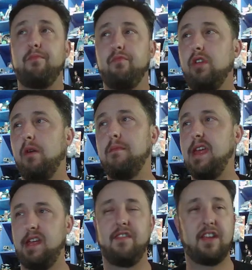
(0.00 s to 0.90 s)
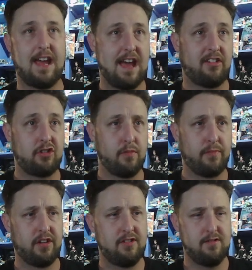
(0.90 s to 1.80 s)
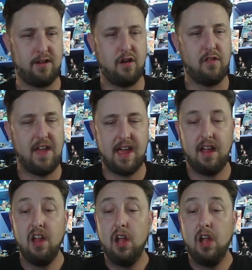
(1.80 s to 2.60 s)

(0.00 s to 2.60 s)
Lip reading: making the costumes and doing all that.